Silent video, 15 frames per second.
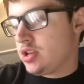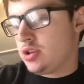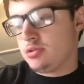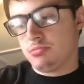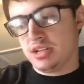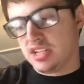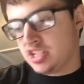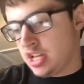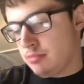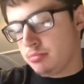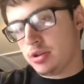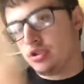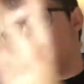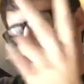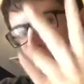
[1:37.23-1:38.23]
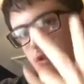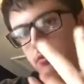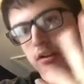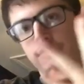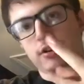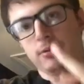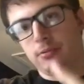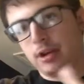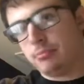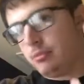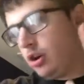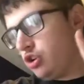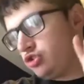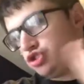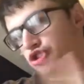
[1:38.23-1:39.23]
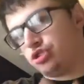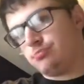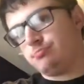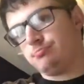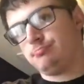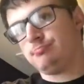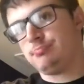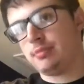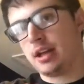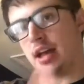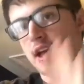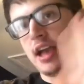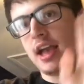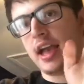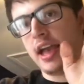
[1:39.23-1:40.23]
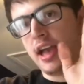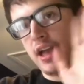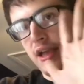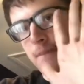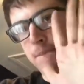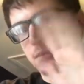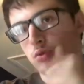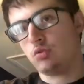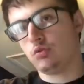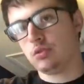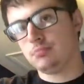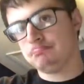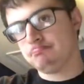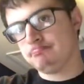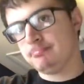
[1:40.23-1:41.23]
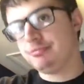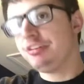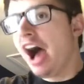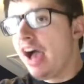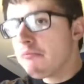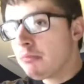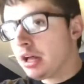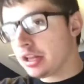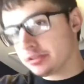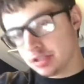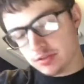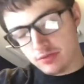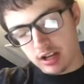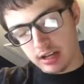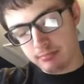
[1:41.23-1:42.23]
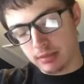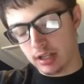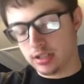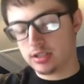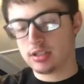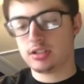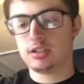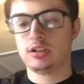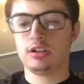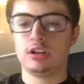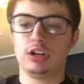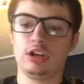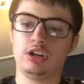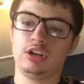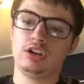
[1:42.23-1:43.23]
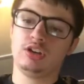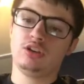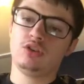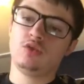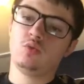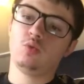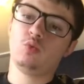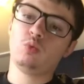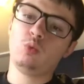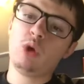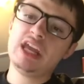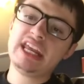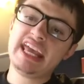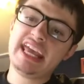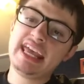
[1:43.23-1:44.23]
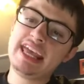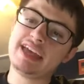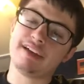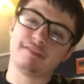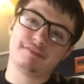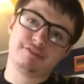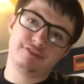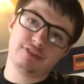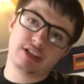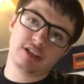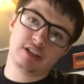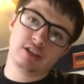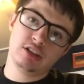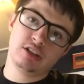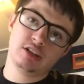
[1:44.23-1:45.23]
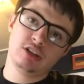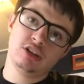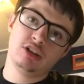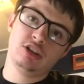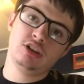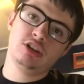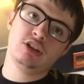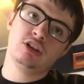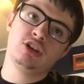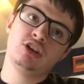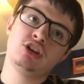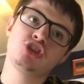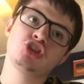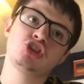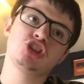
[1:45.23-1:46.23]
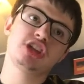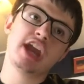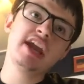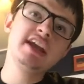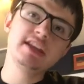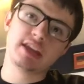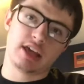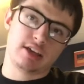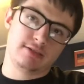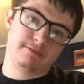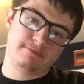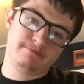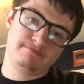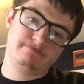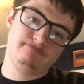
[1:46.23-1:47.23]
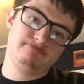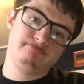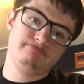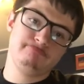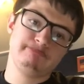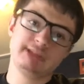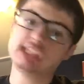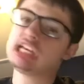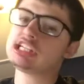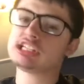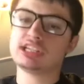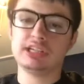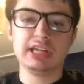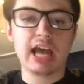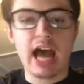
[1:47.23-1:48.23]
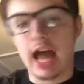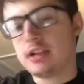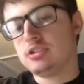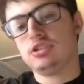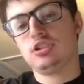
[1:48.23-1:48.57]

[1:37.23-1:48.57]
December, January, February, March, April. Five months, five months. What if Shayna does not